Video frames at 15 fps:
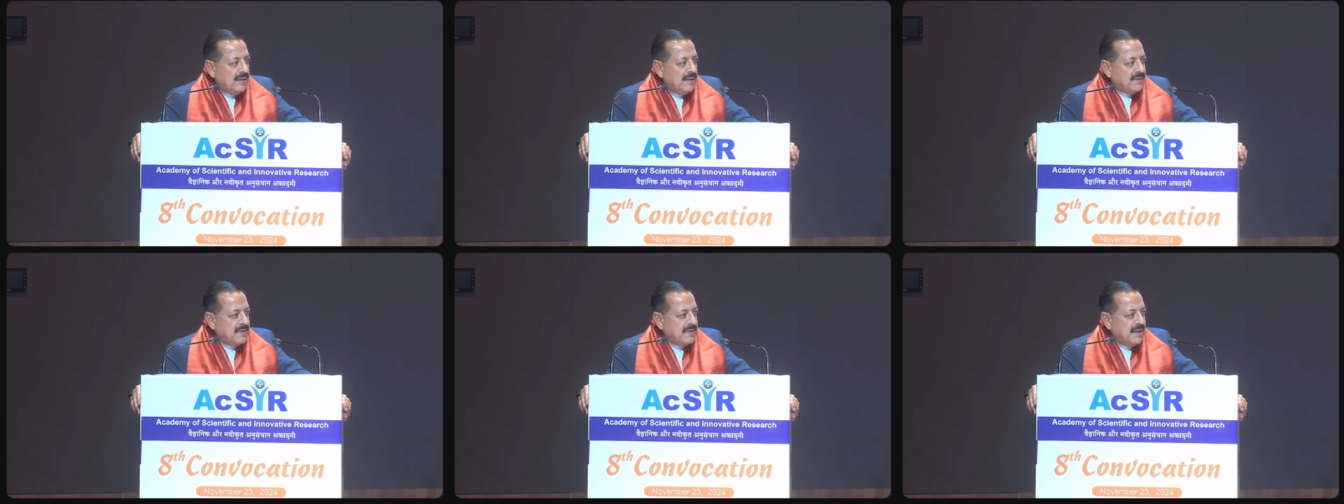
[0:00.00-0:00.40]

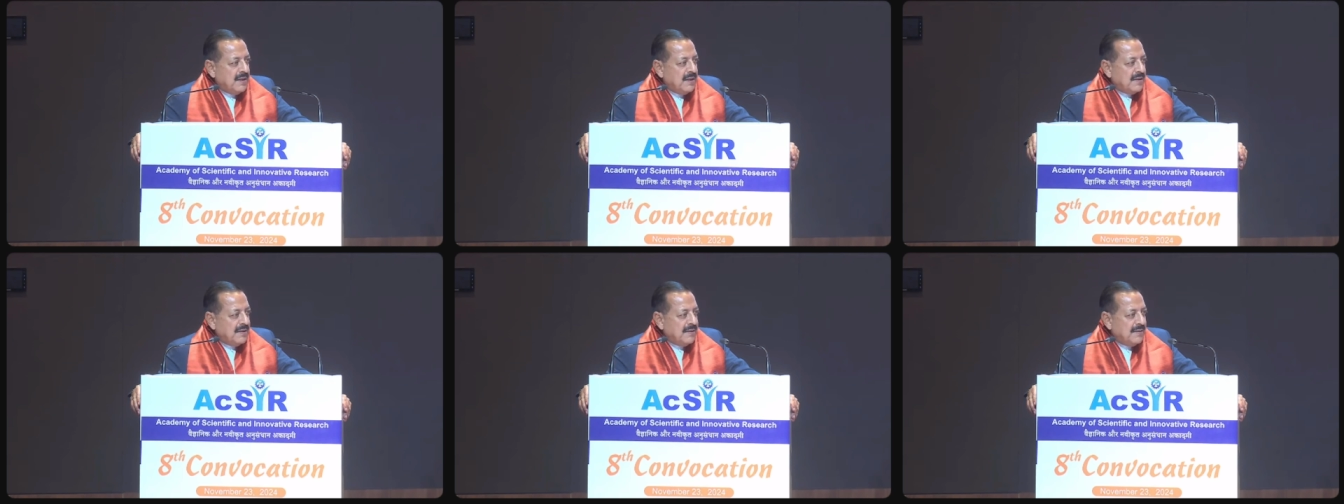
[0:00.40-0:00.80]

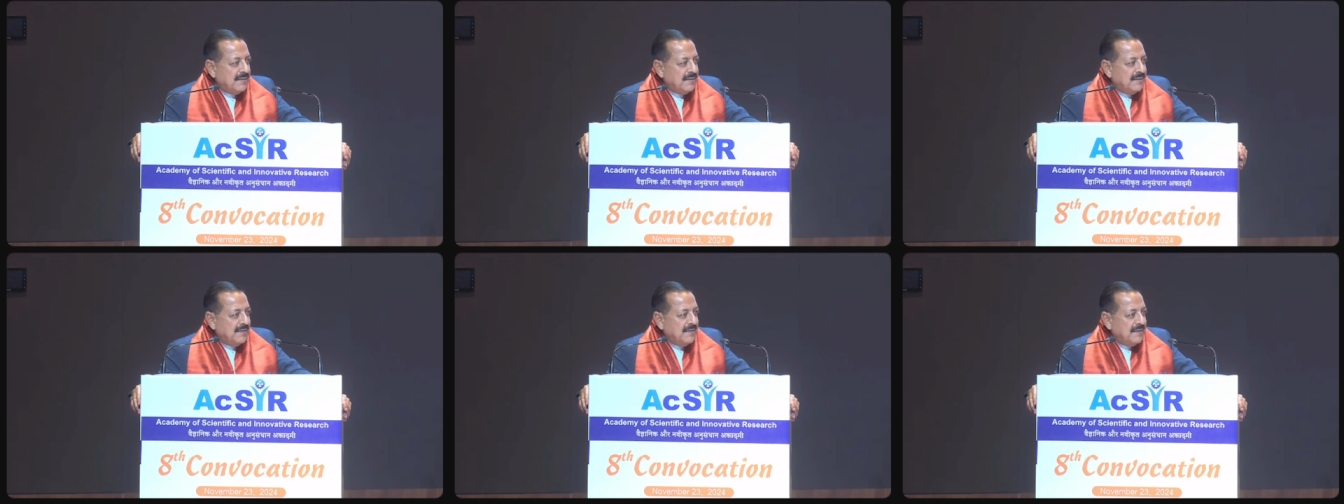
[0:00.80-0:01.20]
incidental
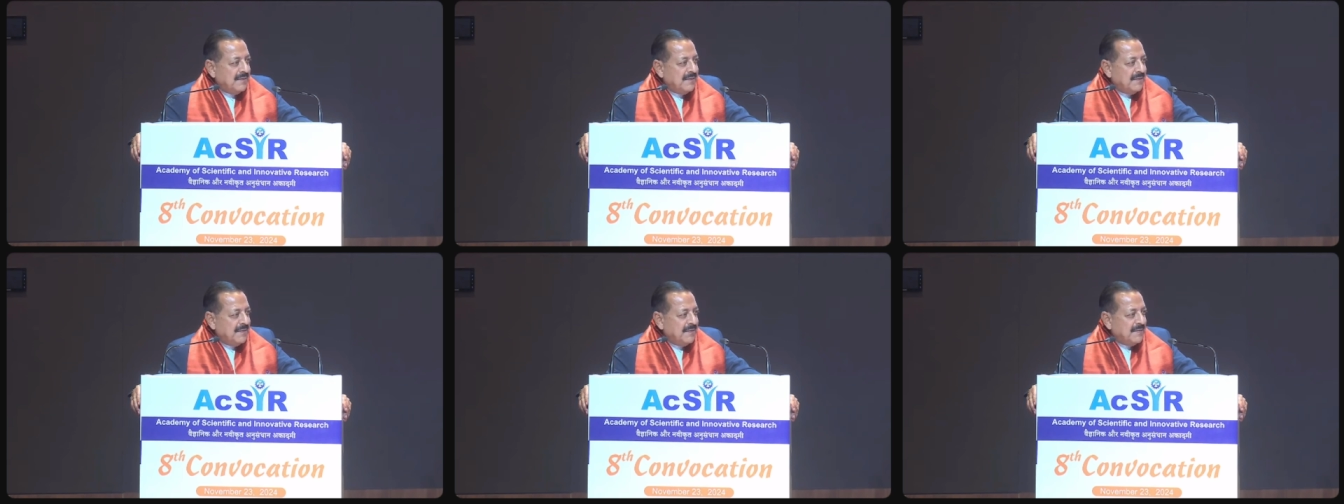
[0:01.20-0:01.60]

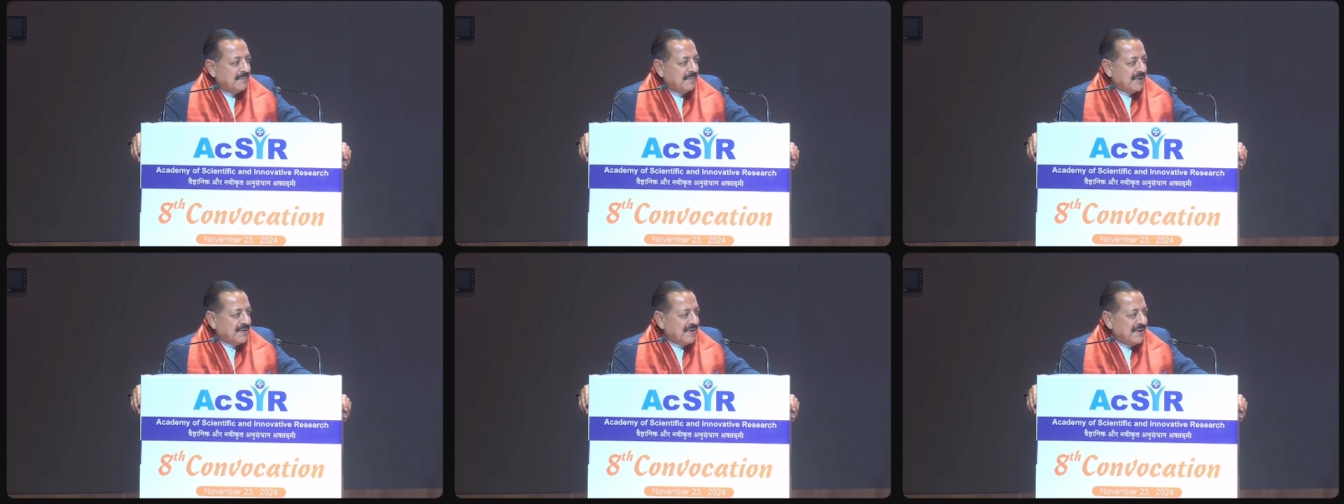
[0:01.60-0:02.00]

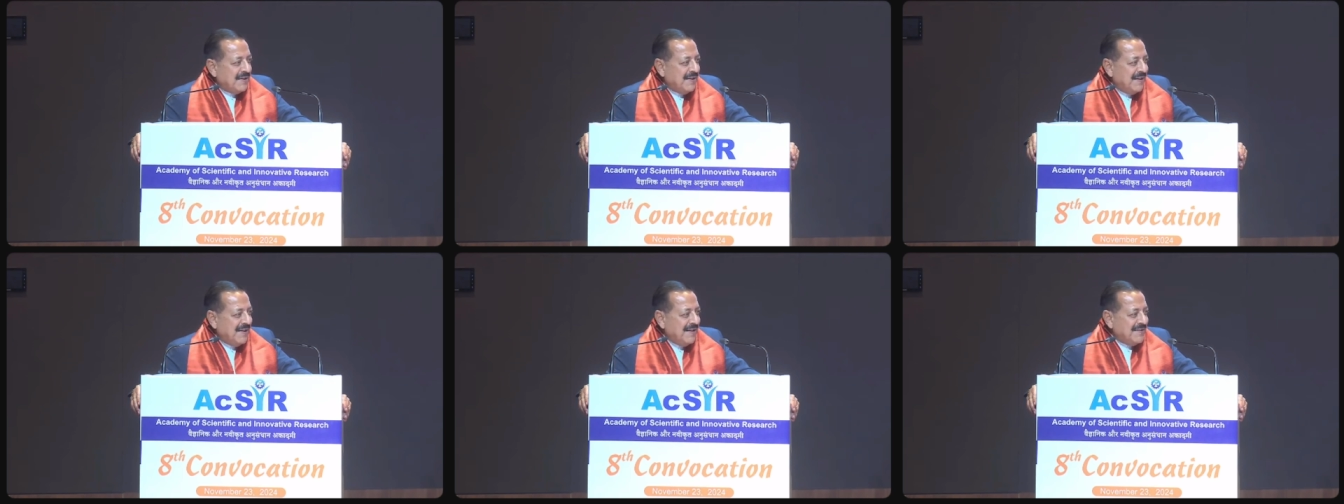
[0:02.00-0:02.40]
person
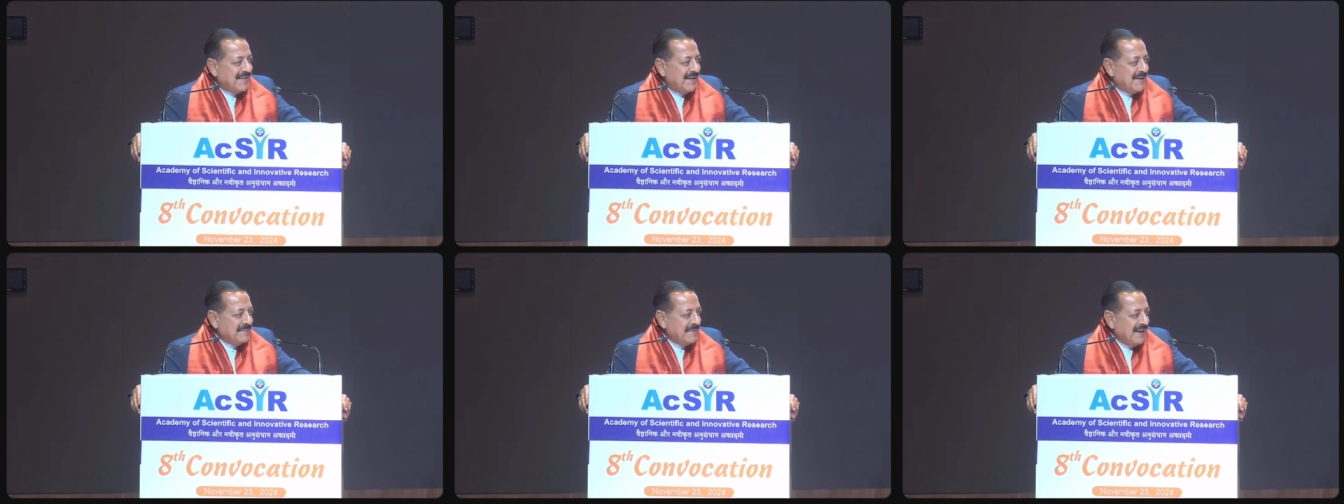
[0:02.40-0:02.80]
in any
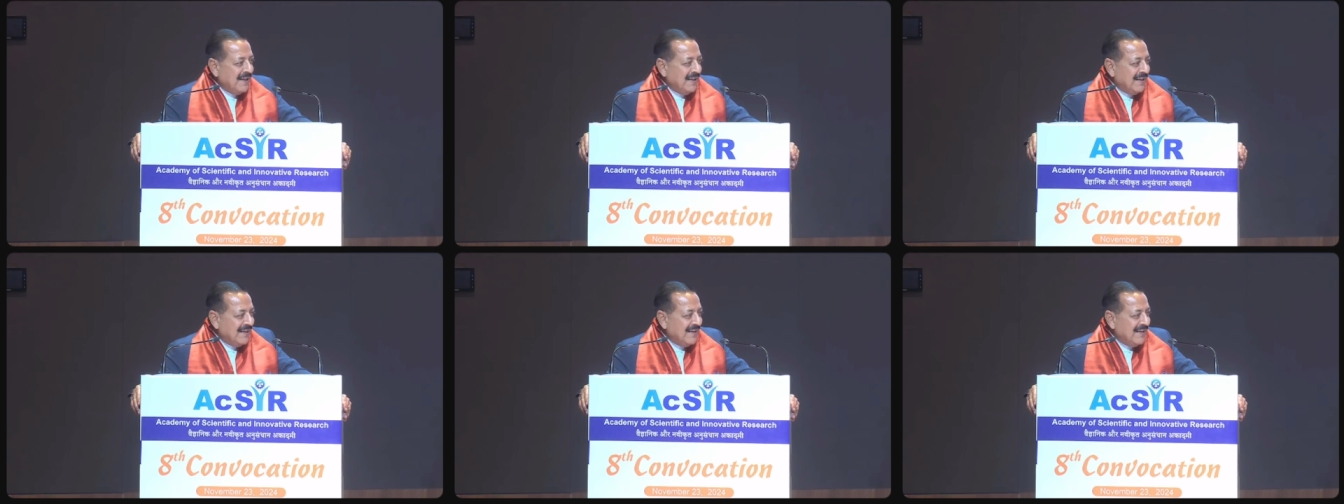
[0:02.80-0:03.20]
ceremony,